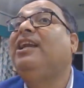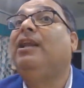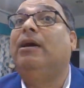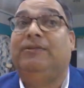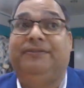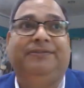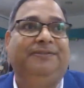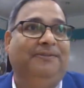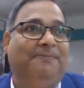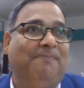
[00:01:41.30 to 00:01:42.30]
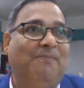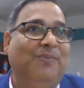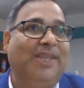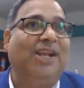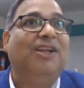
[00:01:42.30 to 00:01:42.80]
love,
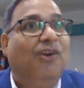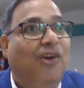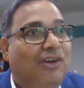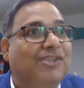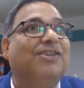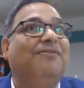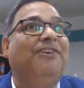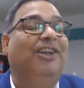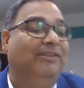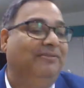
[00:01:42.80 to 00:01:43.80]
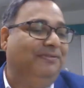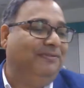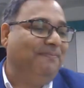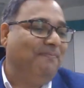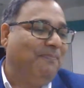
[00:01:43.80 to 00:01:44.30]
gods of love.
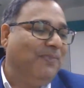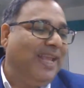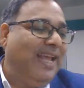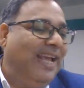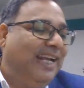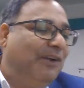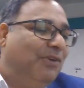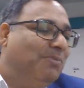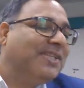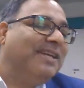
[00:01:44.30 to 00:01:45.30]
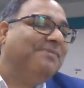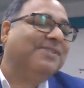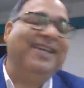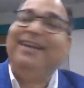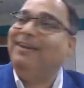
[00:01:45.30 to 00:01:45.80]
Now, we must have
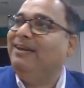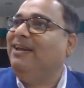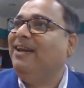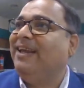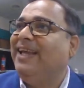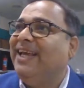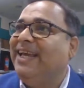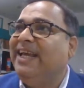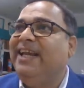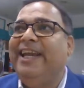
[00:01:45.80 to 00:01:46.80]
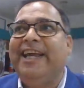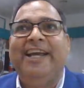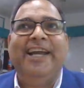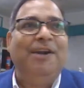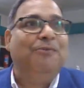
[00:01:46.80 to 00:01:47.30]
seen a
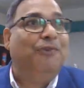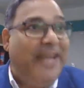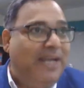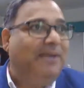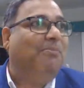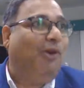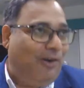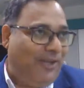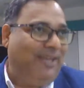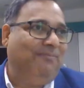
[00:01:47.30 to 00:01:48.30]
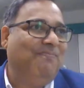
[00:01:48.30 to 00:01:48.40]
naked winged boy,